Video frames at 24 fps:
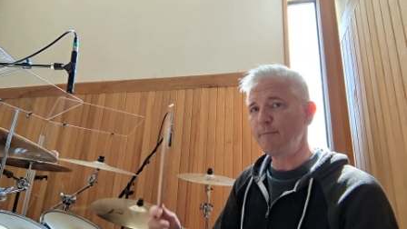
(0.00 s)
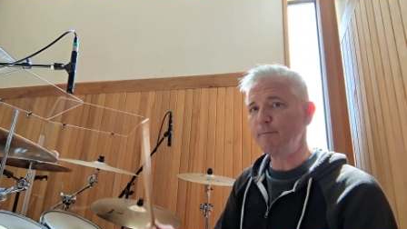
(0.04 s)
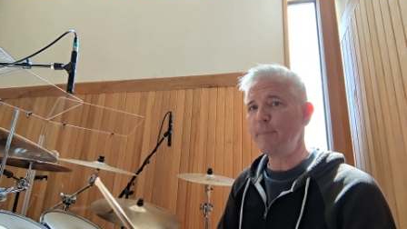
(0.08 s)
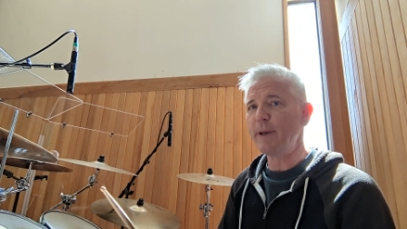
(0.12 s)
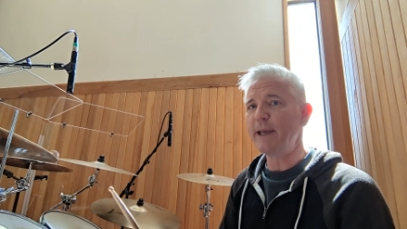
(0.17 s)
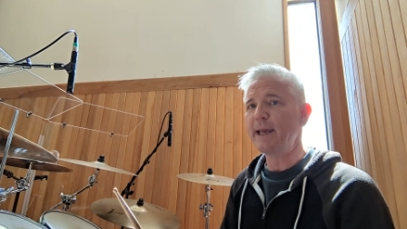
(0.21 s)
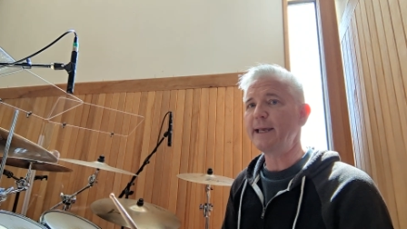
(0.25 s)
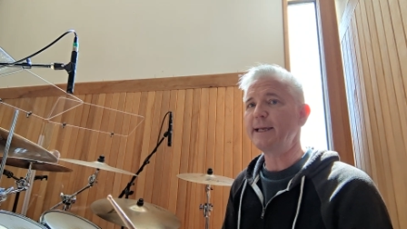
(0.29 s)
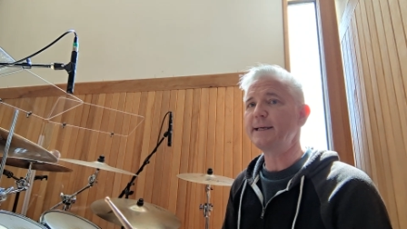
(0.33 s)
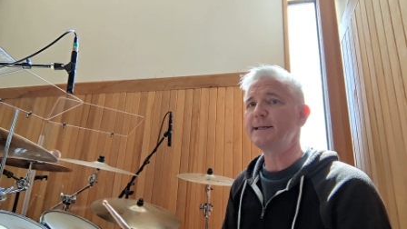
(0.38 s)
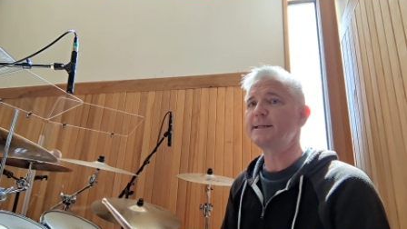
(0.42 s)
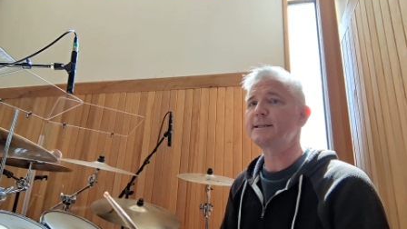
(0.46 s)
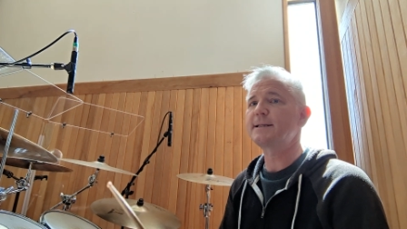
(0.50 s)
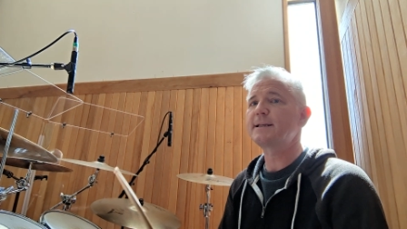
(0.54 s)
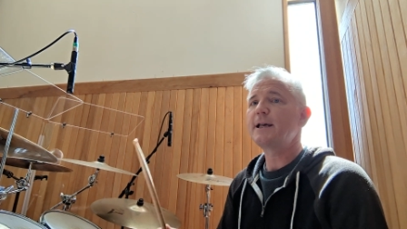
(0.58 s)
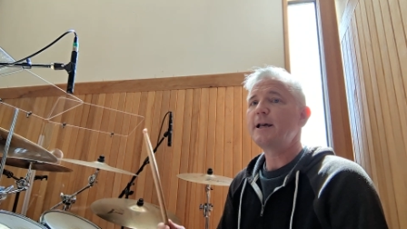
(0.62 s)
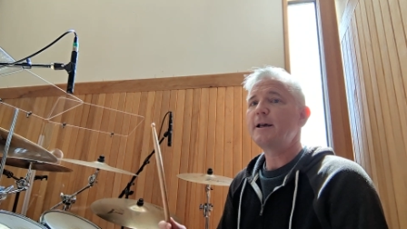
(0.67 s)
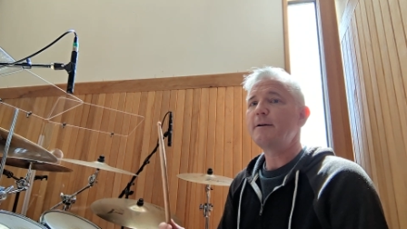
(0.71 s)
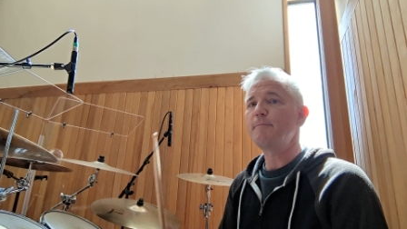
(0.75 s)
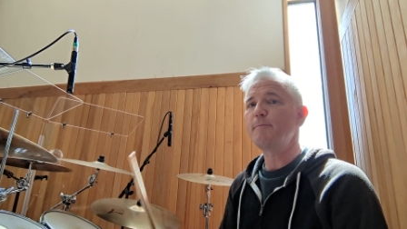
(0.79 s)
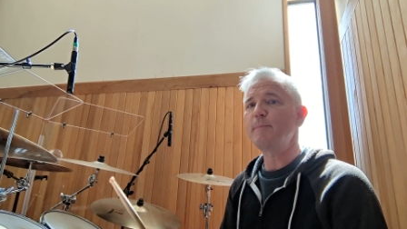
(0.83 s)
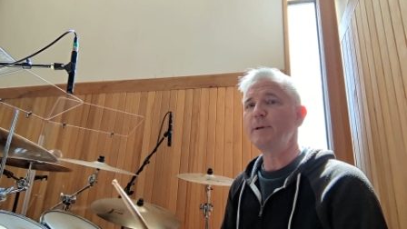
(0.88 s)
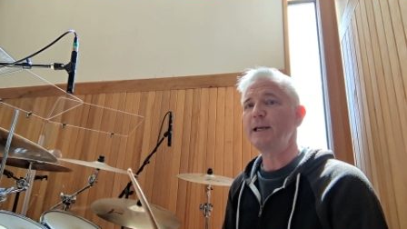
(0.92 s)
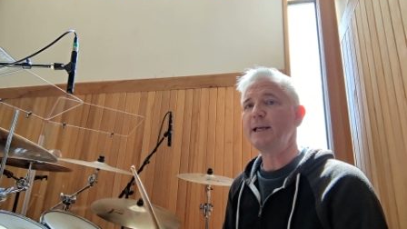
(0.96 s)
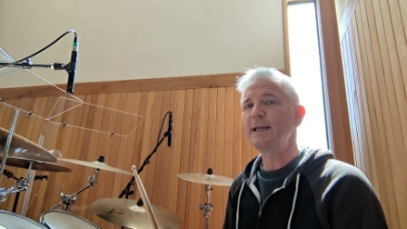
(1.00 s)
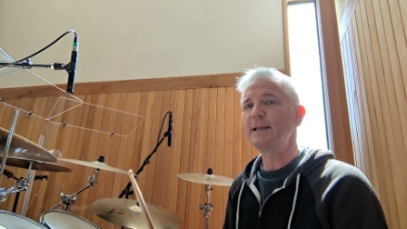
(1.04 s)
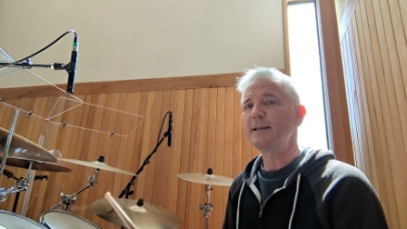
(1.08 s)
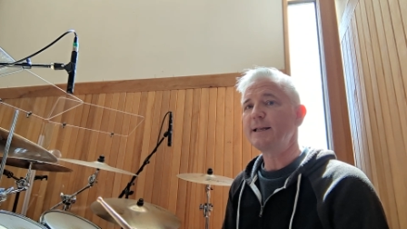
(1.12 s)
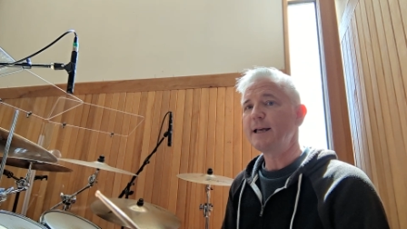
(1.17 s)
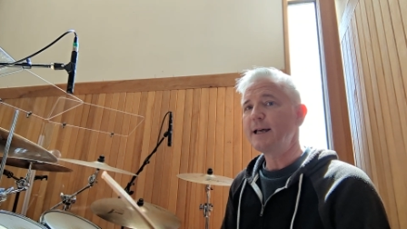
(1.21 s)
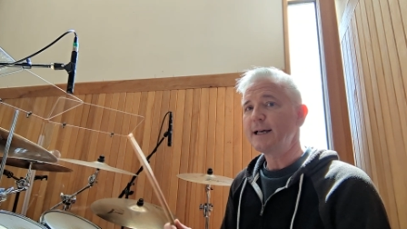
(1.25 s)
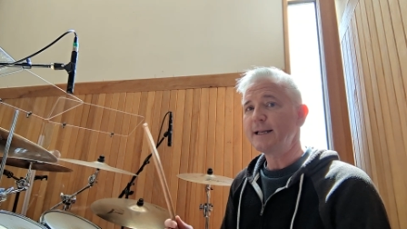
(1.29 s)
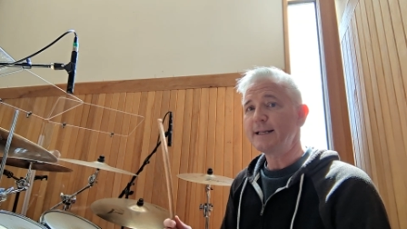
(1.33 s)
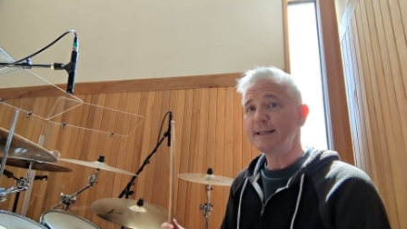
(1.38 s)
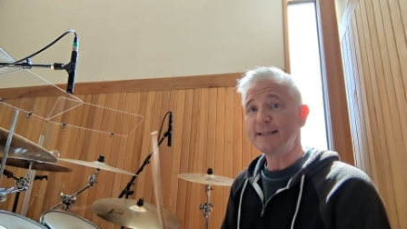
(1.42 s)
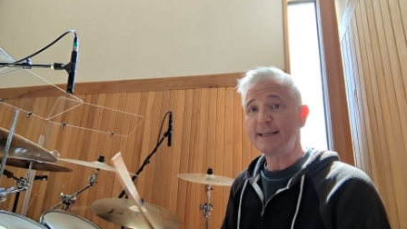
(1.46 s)
bass beat
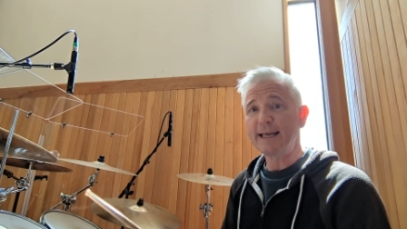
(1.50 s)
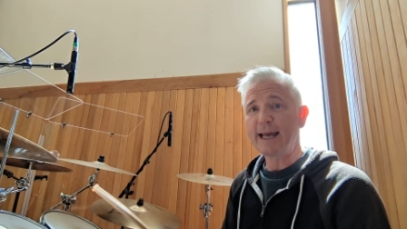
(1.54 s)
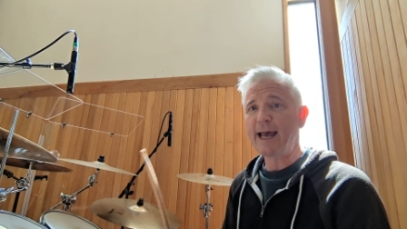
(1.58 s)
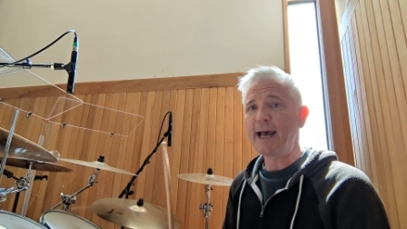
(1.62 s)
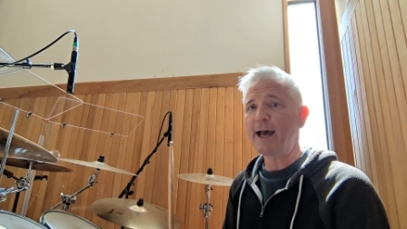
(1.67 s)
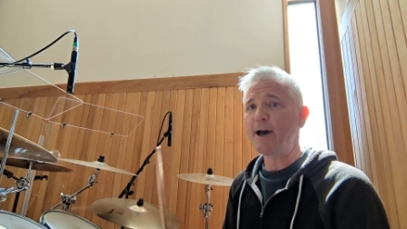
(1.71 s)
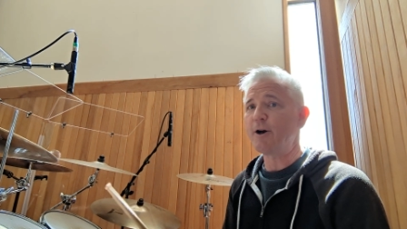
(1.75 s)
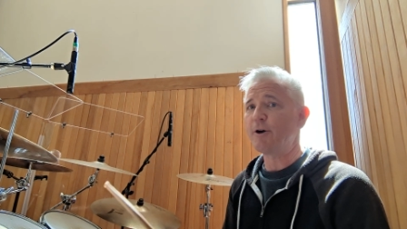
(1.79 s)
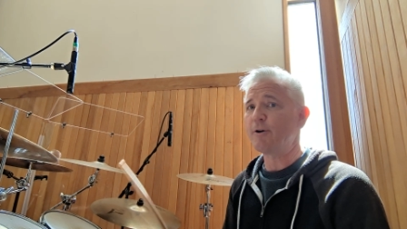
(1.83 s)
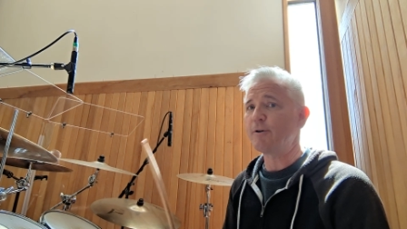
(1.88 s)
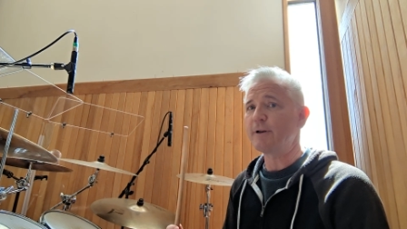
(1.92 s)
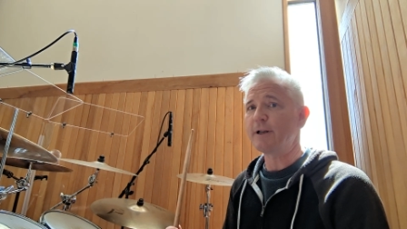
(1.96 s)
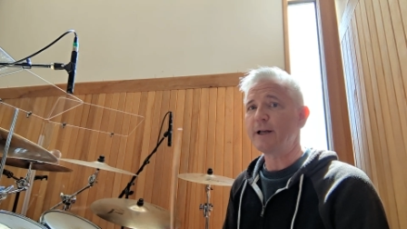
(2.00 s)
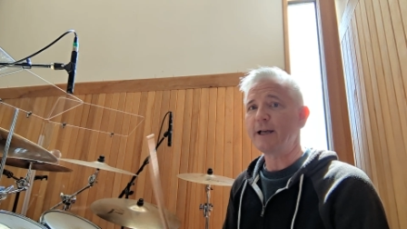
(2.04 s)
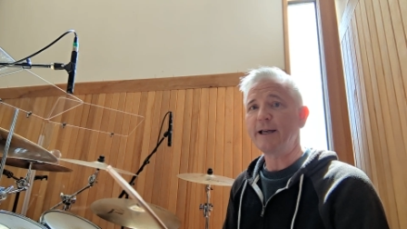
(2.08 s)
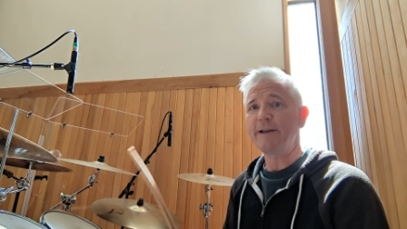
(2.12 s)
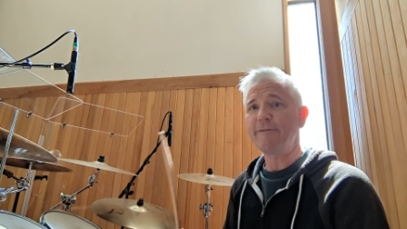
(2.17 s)
down.